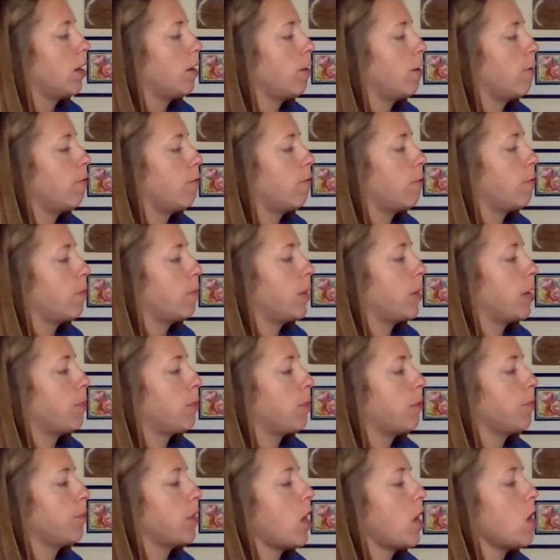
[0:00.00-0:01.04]
of
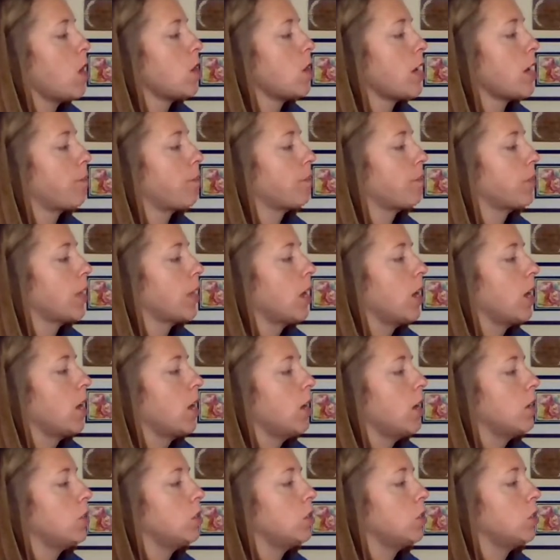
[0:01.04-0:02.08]
people. Okay,
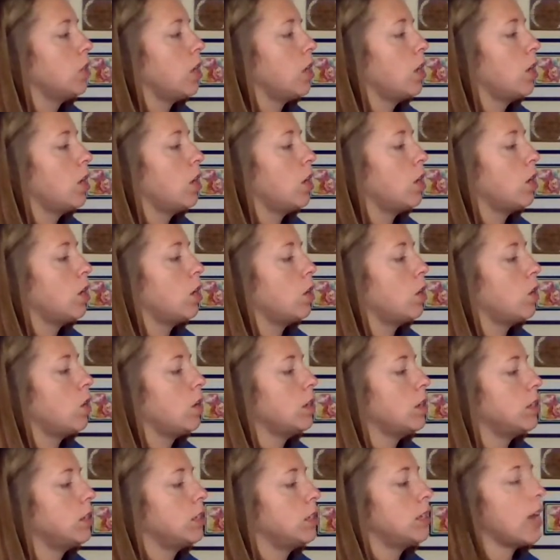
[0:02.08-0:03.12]
so
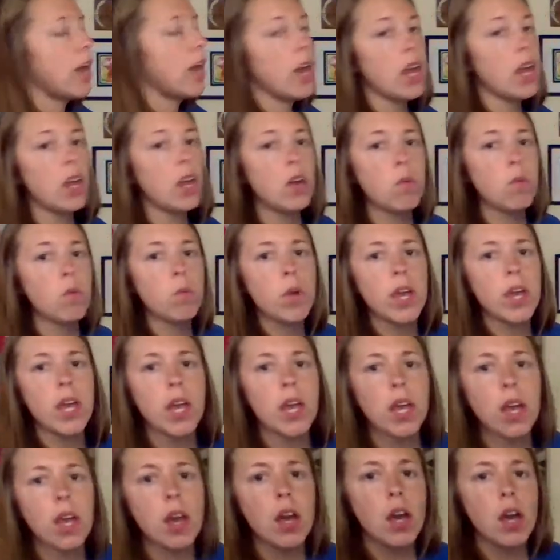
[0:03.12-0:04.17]
say
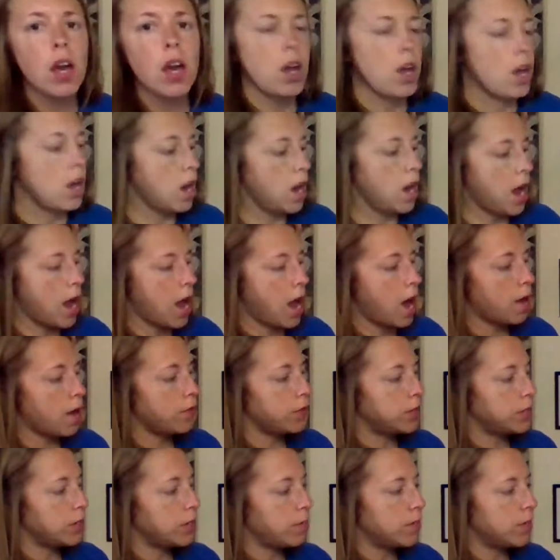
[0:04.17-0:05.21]
we have
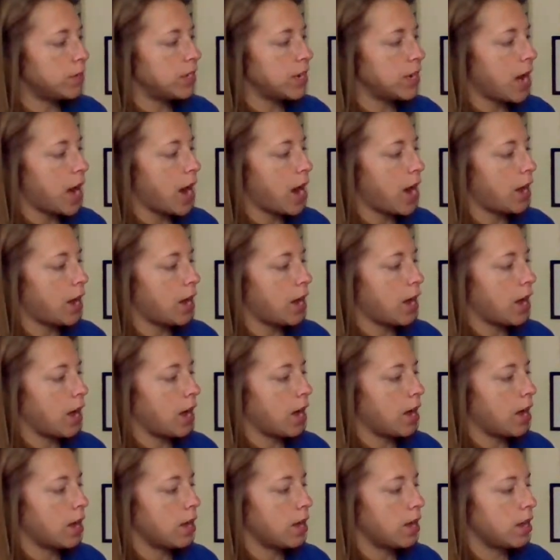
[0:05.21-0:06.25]
some
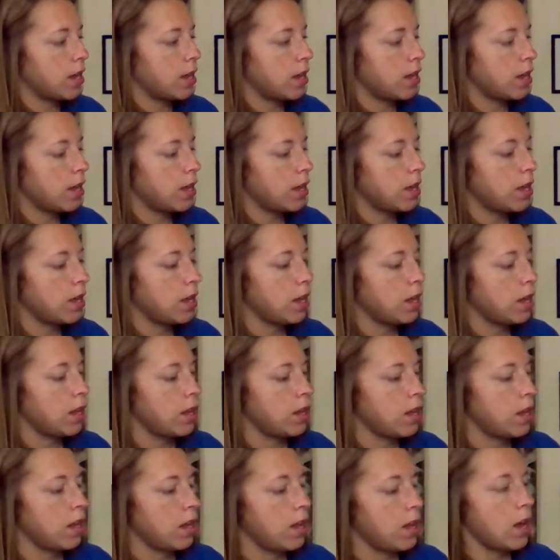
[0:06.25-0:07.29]
data
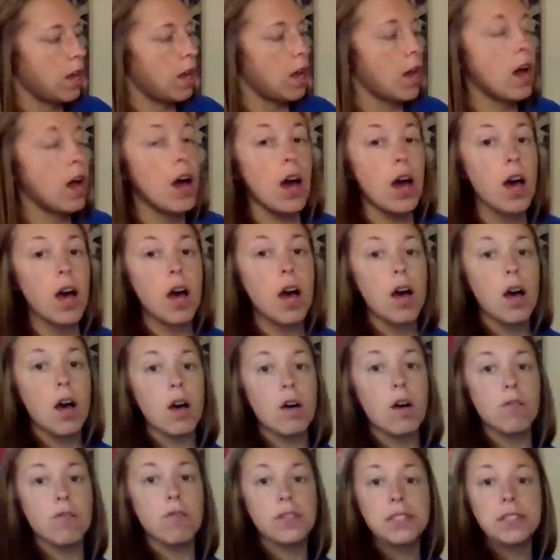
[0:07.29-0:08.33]

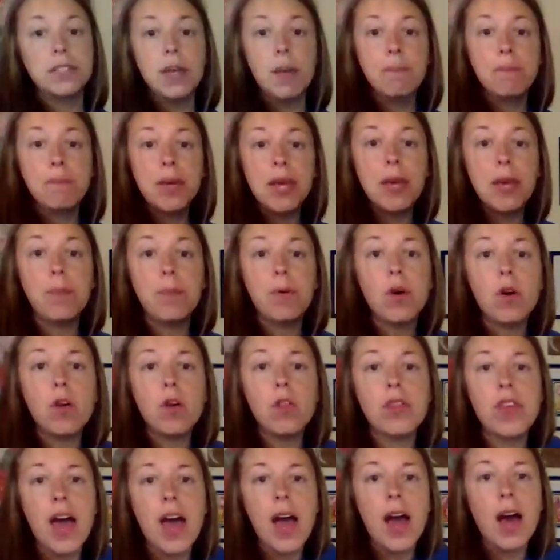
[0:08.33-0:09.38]
of some
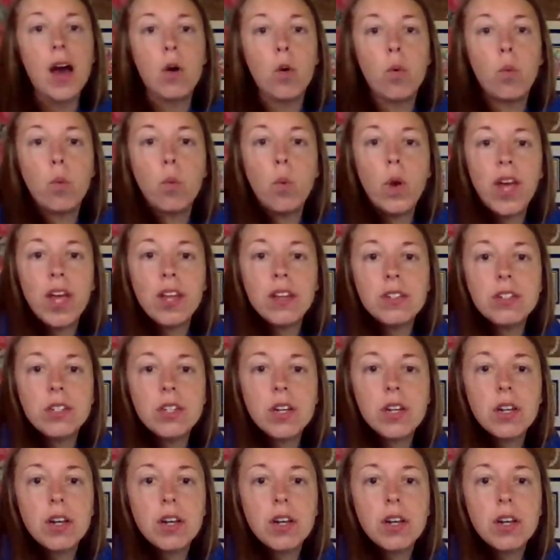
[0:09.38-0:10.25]
people that went